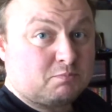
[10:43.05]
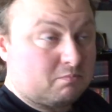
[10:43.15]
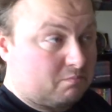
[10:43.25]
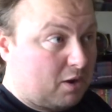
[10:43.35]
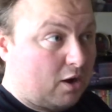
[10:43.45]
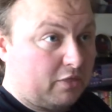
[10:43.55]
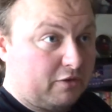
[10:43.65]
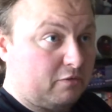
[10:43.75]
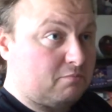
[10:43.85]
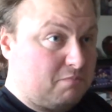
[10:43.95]
bar
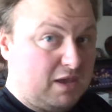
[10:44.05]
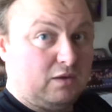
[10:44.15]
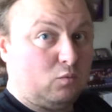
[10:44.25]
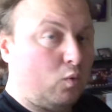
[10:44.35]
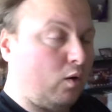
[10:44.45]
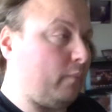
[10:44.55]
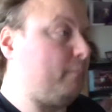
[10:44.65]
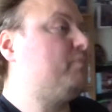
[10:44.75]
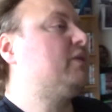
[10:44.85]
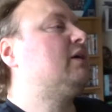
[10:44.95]
the main one.